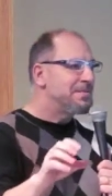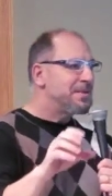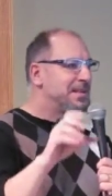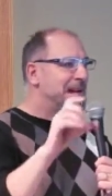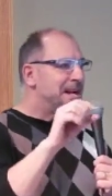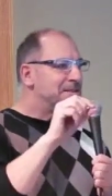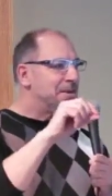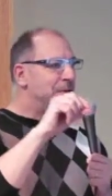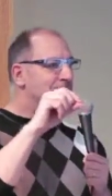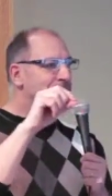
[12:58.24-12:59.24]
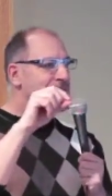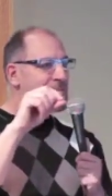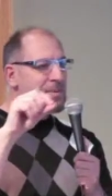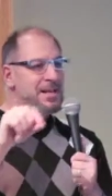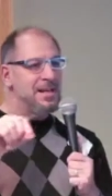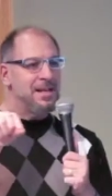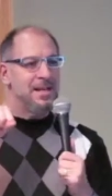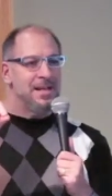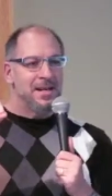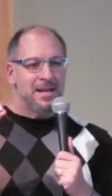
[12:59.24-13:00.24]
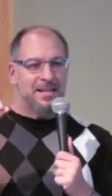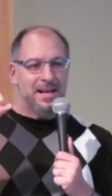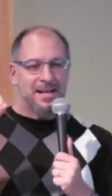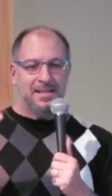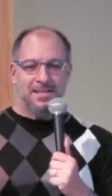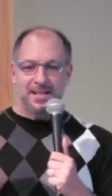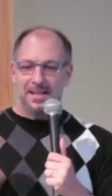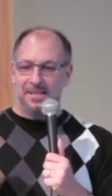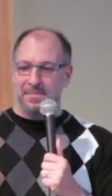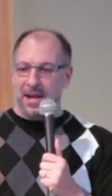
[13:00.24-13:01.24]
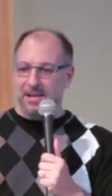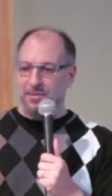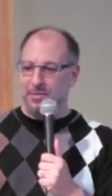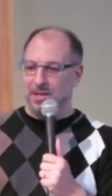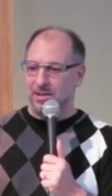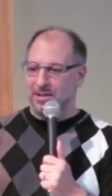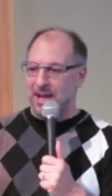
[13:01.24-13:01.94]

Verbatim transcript: But God chose to be that his son, Emmanuel,